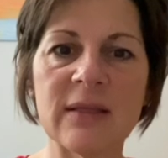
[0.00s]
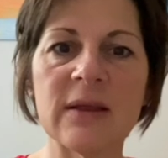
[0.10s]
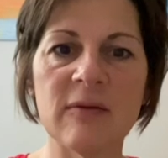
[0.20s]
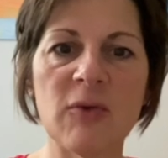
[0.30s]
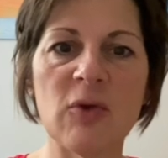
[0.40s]
that
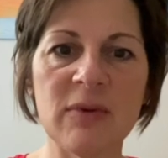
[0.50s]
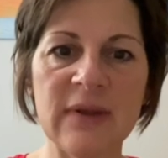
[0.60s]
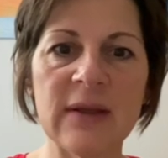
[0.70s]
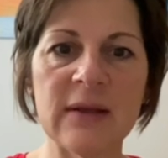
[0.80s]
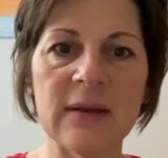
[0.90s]
if you
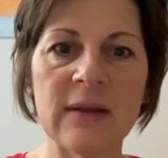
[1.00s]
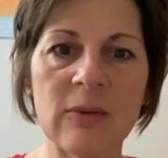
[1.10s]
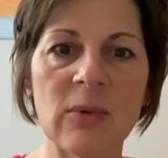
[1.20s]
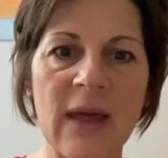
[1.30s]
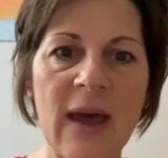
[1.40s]
did it, it
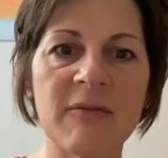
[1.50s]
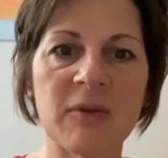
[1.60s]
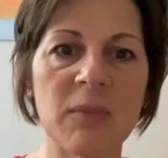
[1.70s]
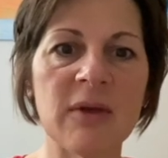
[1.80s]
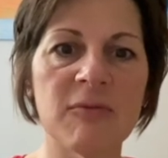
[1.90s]
would have to
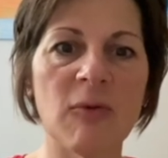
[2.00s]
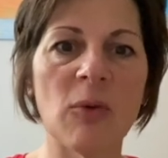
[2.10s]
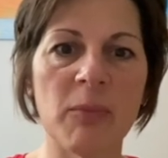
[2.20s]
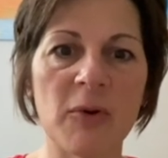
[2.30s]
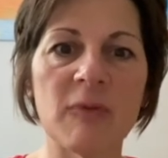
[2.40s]
be
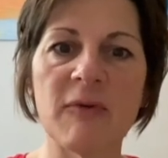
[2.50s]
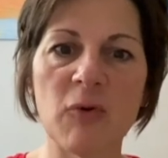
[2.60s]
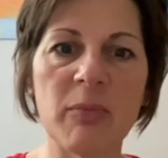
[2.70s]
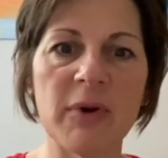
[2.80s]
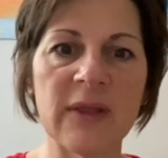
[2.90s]
foolproof if
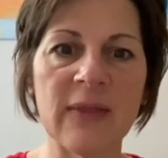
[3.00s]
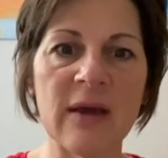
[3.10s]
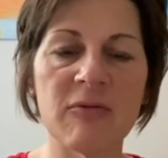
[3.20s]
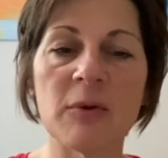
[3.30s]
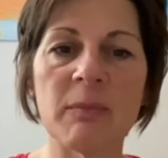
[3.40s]
you put in the
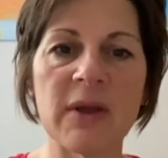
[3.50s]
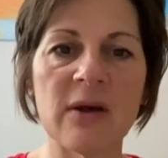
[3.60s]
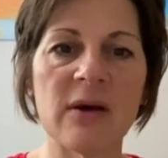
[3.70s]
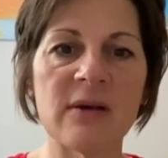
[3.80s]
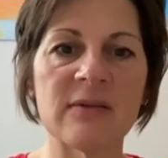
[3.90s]
effort,
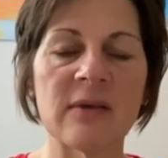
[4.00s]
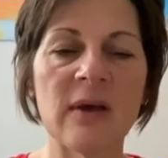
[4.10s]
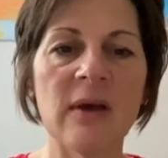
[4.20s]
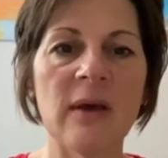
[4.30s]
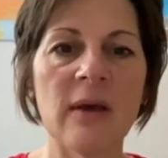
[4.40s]
because
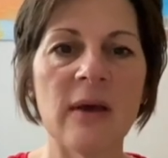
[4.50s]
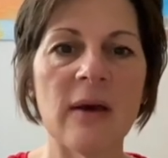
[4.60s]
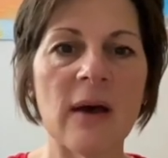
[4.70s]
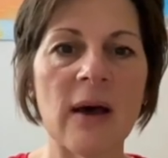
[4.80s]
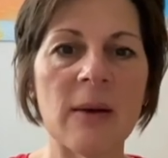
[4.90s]

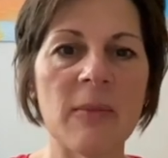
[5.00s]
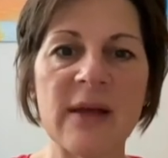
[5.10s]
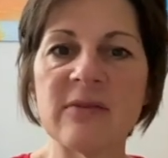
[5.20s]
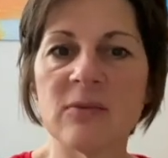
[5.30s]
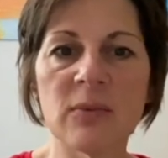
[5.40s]

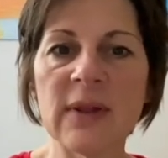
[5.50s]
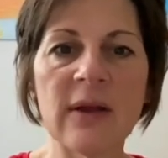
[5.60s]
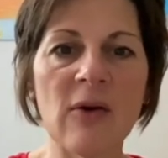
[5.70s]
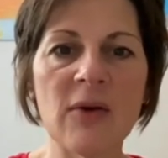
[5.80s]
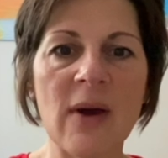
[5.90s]
that's really
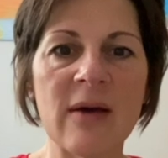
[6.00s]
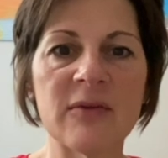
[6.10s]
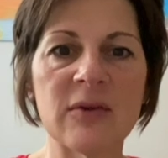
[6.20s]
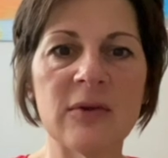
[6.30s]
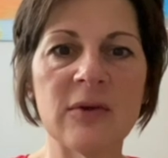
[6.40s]
all you have
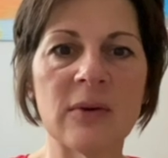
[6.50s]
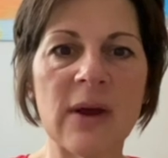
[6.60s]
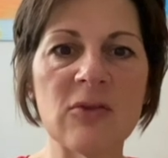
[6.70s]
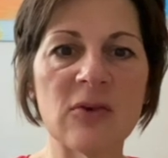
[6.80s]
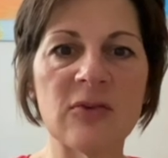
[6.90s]
to do. I
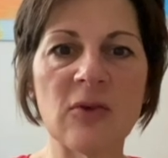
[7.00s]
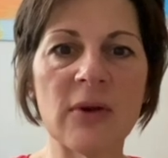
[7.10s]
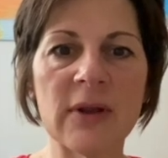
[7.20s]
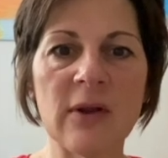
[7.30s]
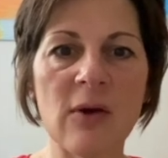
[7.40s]
just
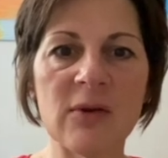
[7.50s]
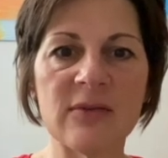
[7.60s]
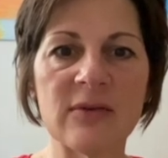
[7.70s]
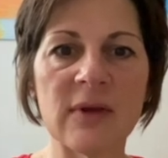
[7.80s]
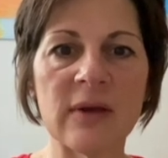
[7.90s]
started
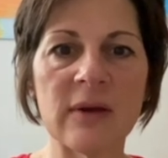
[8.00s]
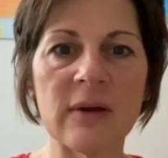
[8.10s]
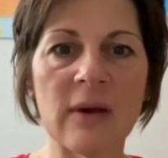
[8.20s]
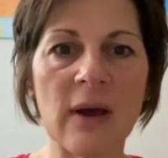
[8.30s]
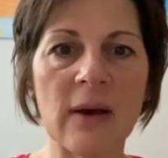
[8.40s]

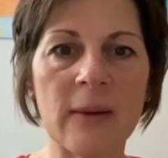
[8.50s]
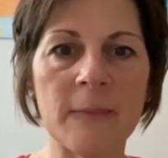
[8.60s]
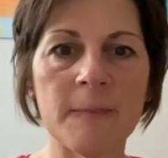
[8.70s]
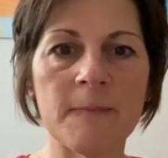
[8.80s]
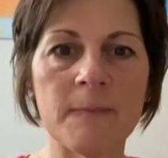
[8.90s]
noticing
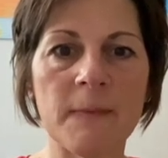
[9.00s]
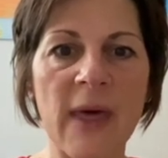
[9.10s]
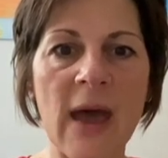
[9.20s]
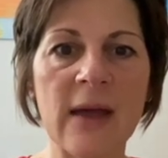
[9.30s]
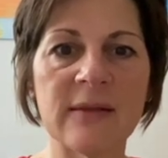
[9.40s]

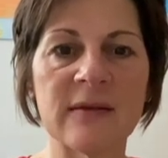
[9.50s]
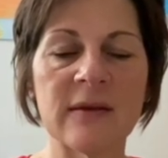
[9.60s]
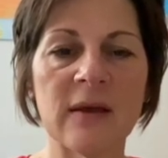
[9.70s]
that